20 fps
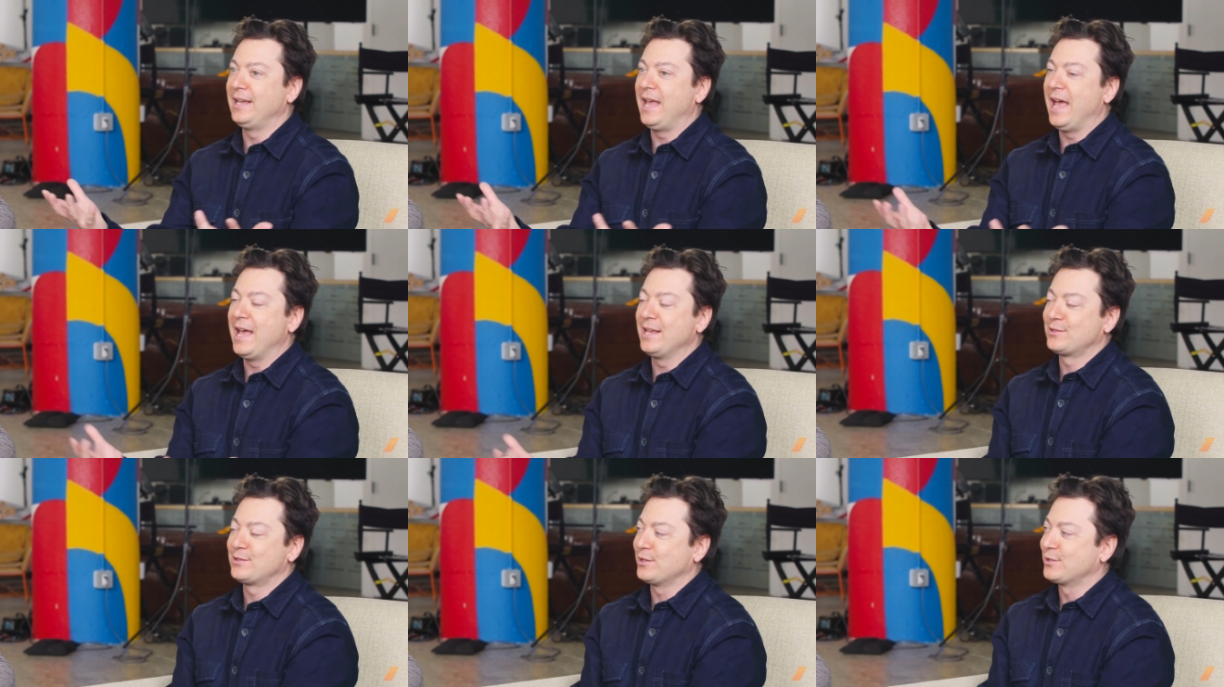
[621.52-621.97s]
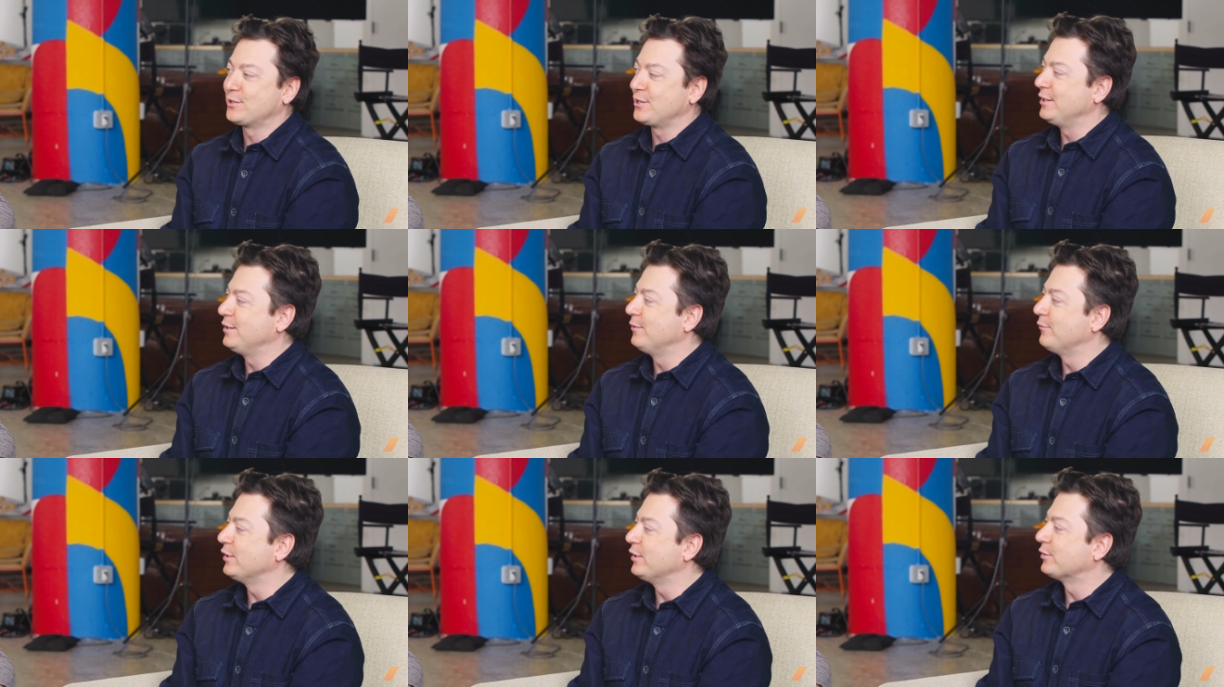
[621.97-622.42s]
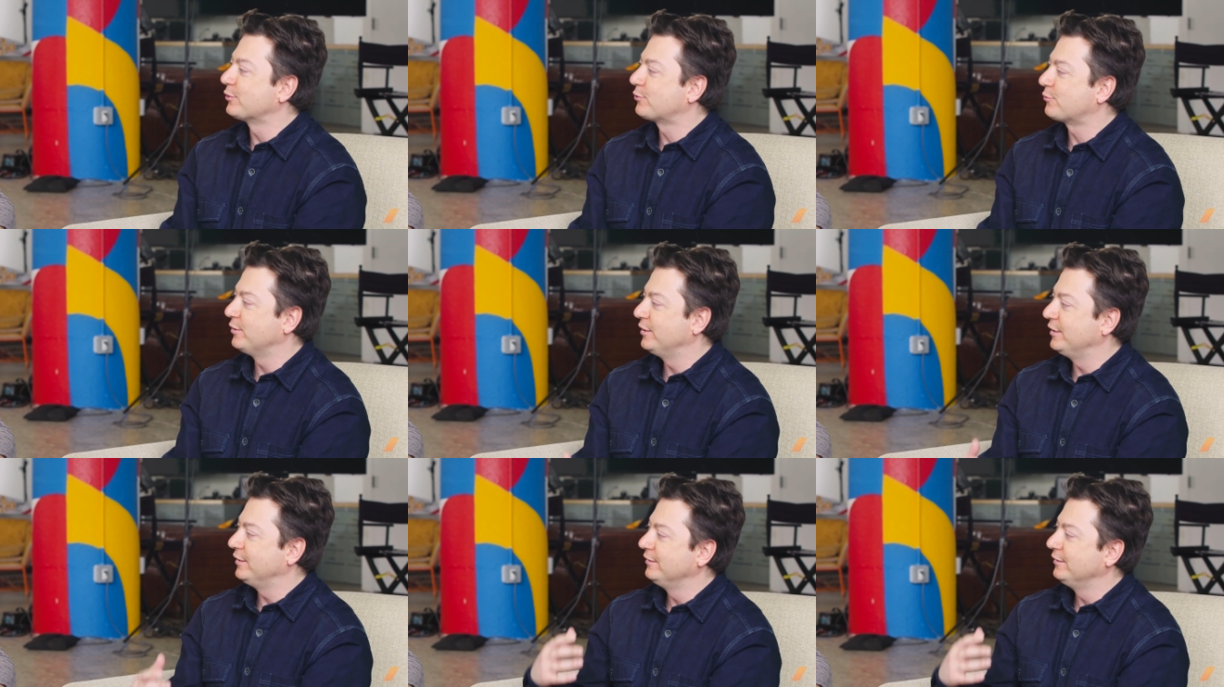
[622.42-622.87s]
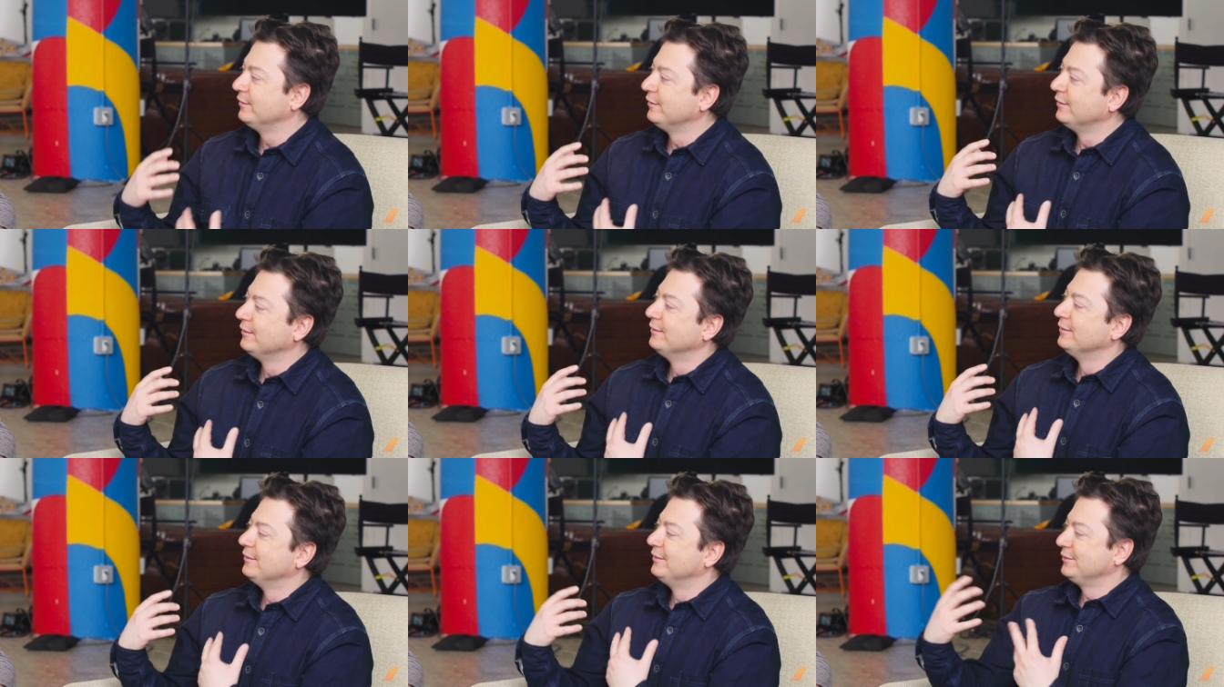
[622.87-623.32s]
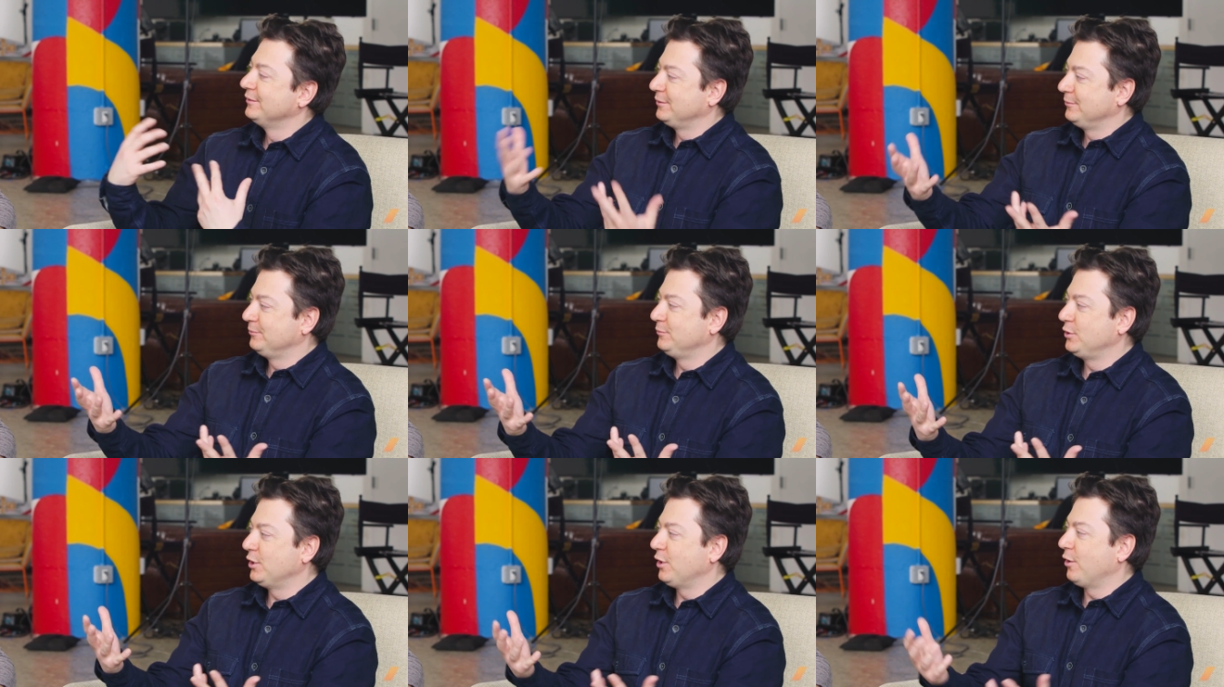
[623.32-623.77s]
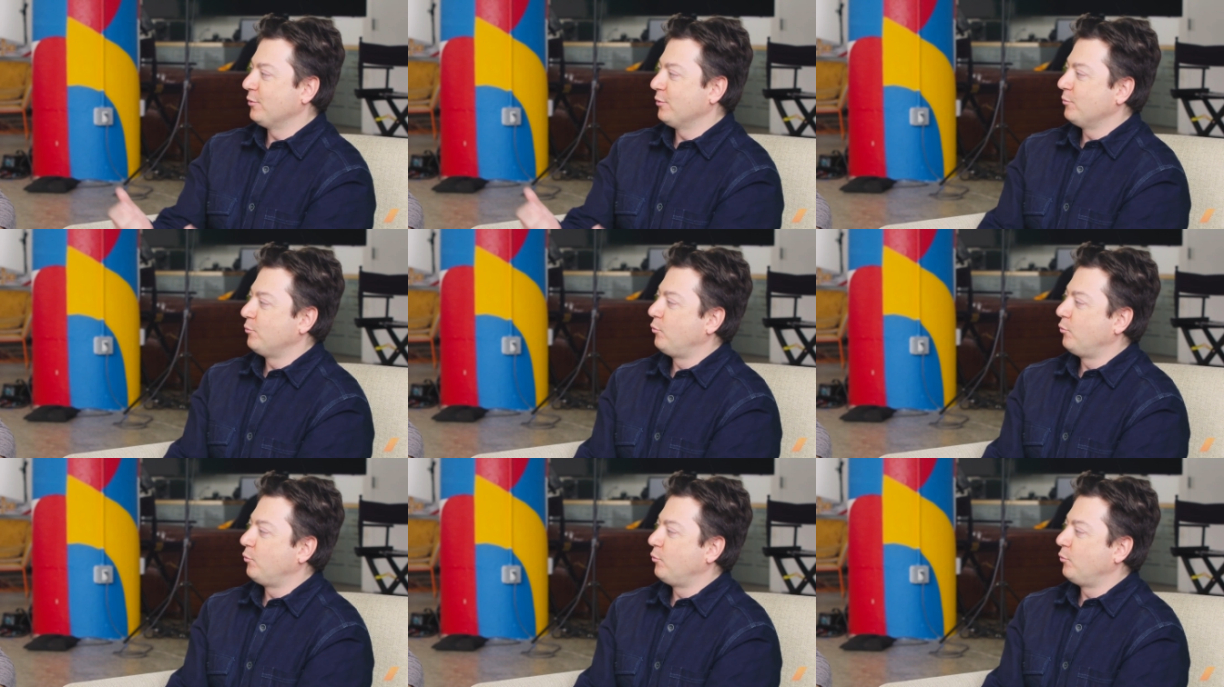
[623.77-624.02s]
as a city of industry, you know